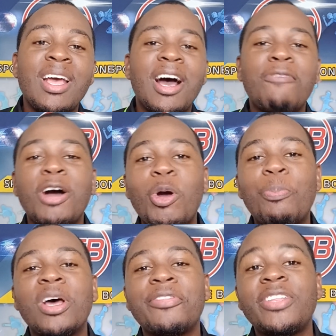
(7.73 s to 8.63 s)
Have a
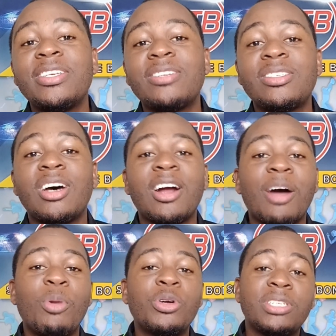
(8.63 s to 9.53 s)
couple of things to talk
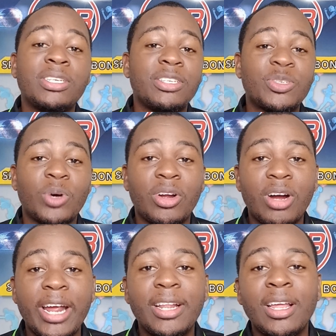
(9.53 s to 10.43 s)
about in this one,
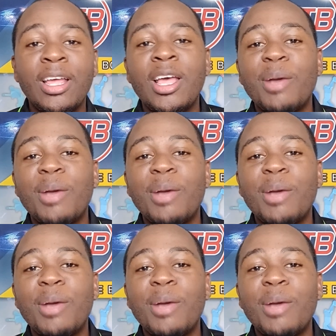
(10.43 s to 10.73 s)
alright?